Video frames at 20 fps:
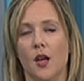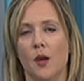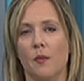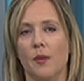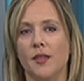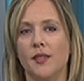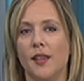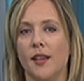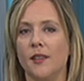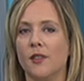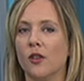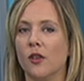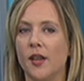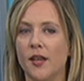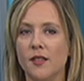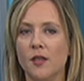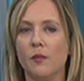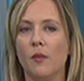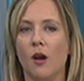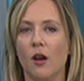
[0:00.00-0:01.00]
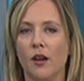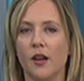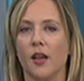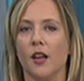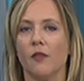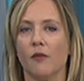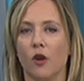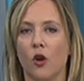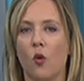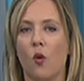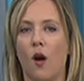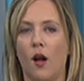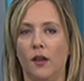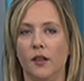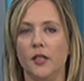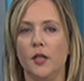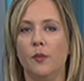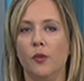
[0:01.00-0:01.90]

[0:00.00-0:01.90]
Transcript: but says there is a market for quality